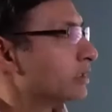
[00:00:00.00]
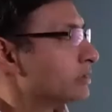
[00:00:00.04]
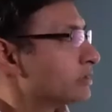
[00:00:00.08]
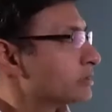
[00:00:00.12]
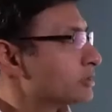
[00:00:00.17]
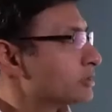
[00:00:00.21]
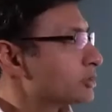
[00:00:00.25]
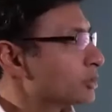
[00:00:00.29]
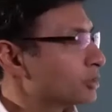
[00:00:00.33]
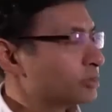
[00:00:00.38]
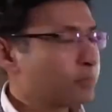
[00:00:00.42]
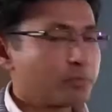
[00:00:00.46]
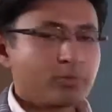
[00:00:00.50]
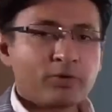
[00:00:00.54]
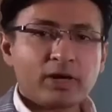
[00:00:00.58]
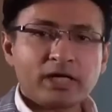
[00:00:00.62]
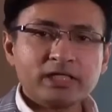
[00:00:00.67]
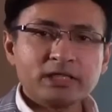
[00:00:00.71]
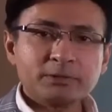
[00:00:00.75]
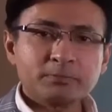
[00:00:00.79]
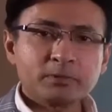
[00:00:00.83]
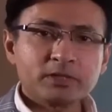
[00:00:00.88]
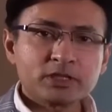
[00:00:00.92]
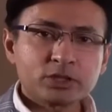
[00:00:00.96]
So the
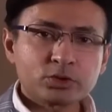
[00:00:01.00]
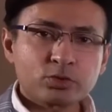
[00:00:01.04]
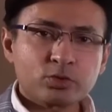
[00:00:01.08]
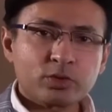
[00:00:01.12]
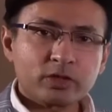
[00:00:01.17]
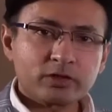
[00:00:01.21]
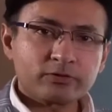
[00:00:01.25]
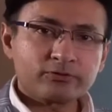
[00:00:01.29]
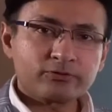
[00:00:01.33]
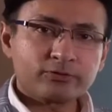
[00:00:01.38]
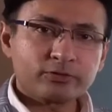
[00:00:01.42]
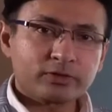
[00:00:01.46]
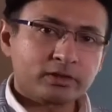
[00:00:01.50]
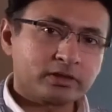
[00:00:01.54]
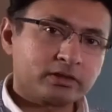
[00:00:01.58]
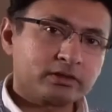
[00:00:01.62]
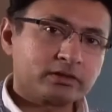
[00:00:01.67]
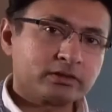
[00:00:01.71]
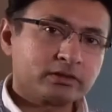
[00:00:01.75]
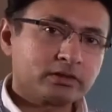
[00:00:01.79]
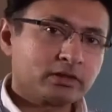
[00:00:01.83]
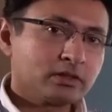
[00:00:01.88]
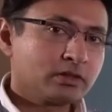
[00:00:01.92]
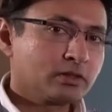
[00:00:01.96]
price per square
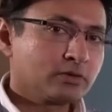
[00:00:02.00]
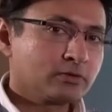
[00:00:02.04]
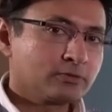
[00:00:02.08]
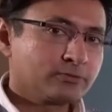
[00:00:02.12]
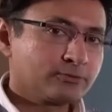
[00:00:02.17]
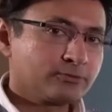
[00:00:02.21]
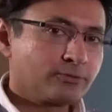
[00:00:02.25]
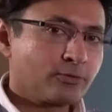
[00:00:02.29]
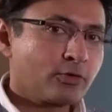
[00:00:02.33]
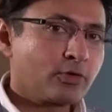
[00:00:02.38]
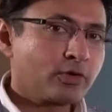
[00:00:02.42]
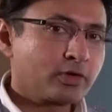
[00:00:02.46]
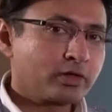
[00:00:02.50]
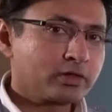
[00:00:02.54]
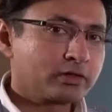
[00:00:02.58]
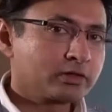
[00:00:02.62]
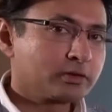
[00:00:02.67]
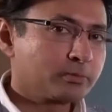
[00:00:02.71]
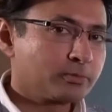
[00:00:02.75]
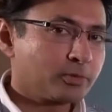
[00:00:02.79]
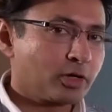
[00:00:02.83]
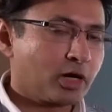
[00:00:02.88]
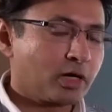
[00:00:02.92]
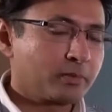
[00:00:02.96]
foot for
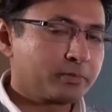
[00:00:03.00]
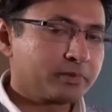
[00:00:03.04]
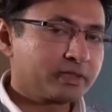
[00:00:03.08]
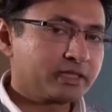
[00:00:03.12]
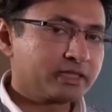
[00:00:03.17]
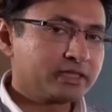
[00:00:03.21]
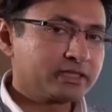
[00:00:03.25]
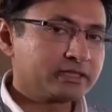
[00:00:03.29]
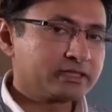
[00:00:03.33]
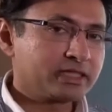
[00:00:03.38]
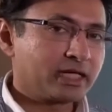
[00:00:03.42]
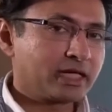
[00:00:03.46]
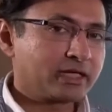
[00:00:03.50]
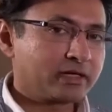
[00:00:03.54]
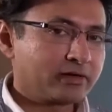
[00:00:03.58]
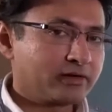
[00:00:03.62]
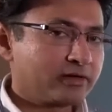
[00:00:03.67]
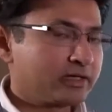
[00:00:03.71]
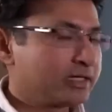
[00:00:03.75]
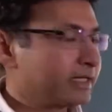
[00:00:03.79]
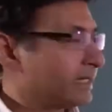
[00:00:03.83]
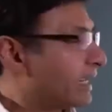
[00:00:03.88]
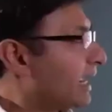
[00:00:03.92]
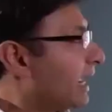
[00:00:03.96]
the properties that are
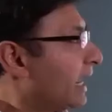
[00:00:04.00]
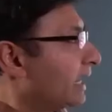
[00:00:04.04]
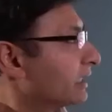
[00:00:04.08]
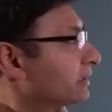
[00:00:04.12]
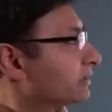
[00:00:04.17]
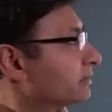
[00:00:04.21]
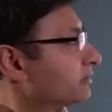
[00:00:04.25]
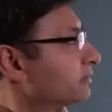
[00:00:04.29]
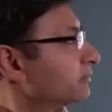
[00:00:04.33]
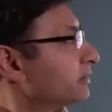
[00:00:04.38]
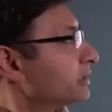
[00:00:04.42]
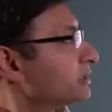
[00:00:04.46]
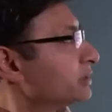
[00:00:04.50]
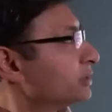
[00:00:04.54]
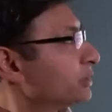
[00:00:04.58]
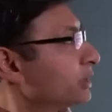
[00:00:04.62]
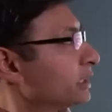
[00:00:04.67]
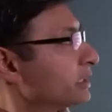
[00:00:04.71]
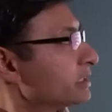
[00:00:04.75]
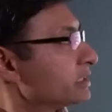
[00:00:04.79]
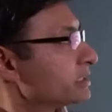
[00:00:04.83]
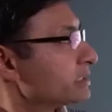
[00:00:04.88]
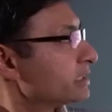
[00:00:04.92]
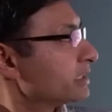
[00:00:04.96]
currently active, as you
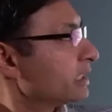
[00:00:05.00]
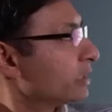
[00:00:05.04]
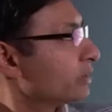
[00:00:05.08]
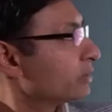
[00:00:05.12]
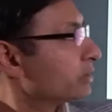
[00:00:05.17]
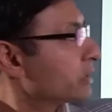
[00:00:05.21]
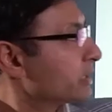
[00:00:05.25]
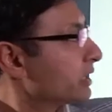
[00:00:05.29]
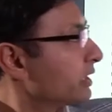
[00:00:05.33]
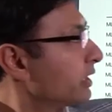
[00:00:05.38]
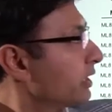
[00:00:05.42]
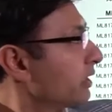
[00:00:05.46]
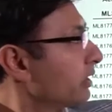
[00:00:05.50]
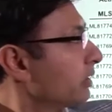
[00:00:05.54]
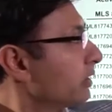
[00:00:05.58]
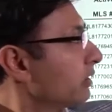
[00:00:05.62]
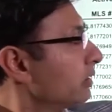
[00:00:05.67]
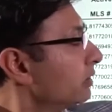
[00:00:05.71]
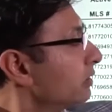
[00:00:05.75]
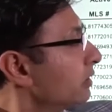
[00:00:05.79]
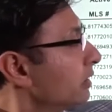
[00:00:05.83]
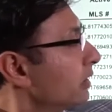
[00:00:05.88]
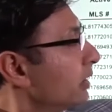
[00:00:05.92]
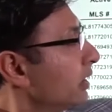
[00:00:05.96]
can see out
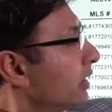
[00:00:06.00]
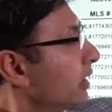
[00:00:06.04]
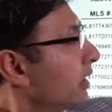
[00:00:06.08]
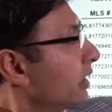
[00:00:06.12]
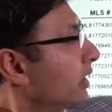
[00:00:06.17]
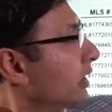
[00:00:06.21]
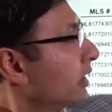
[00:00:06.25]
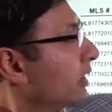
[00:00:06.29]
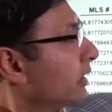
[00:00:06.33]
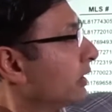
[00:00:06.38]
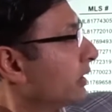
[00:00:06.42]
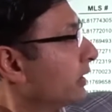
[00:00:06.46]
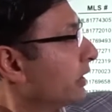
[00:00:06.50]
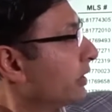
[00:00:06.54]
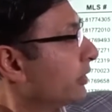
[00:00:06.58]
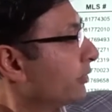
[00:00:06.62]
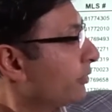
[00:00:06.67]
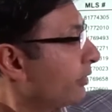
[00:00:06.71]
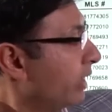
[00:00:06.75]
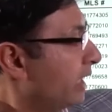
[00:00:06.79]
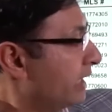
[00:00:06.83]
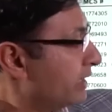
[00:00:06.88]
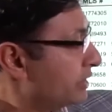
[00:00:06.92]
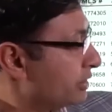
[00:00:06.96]
here, it
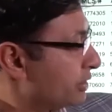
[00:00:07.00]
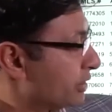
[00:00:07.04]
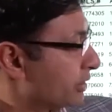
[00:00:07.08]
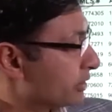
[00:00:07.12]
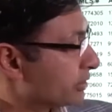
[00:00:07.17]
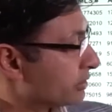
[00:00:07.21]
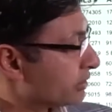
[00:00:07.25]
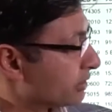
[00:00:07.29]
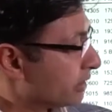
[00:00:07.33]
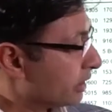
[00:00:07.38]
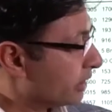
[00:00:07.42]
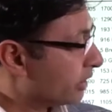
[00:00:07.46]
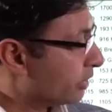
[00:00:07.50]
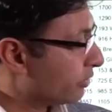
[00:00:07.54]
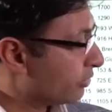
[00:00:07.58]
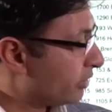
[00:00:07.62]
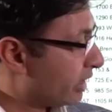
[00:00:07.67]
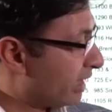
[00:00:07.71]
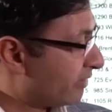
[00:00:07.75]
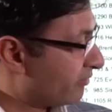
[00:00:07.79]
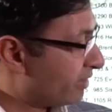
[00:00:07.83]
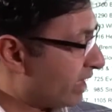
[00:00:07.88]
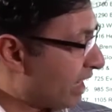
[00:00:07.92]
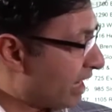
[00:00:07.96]
ranges.
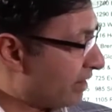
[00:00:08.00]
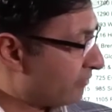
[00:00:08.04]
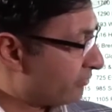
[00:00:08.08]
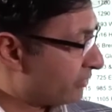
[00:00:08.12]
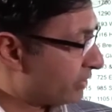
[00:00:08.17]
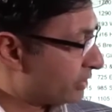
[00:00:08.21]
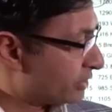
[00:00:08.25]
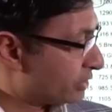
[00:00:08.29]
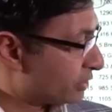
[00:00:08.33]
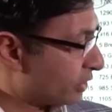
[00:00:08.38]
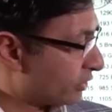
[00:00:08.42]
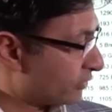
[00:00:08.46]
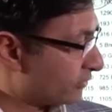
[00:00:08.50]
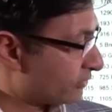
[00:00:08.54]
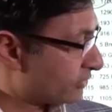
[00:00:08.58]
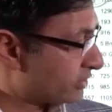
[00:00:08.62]
You have an average of